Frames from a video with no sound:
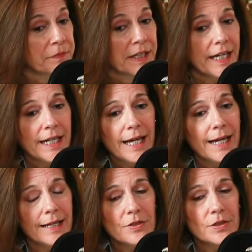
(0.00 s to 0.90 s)
And
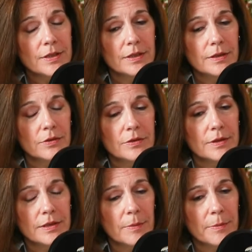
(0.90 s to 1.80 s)
I just,
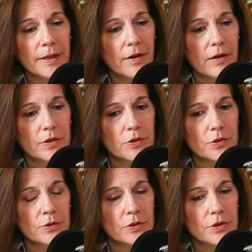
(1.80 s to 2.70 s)
to some of my colleagues
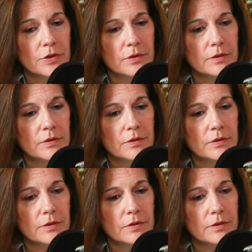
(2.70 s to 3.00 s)
who just